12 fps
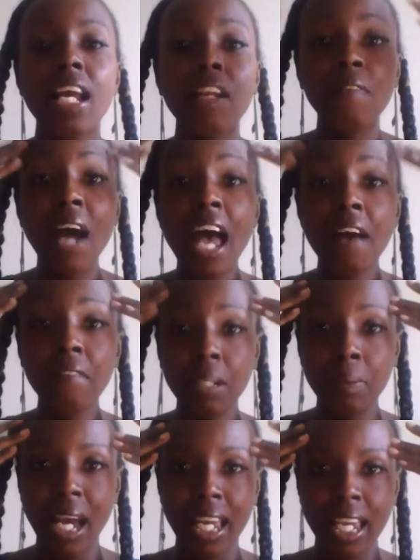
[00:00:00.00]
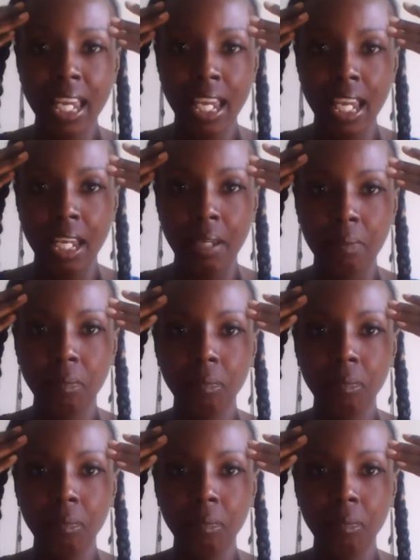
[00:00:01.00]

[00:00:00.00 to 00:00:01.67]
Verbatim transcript: And if I have it in my head,